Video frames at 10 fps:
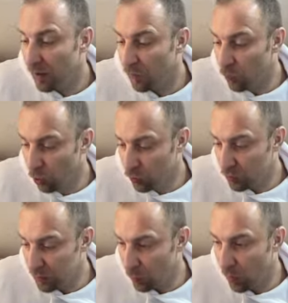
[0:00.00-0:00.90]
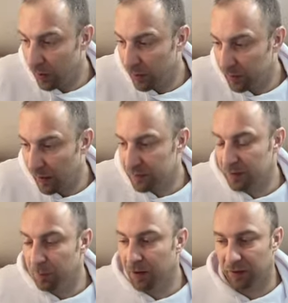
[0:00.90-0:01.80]
rook to d one, and then
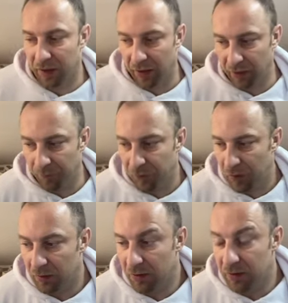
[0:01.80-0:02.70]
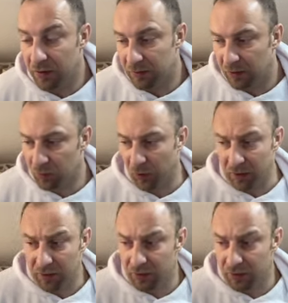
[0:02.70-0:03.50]
simply attacking the d six weakness.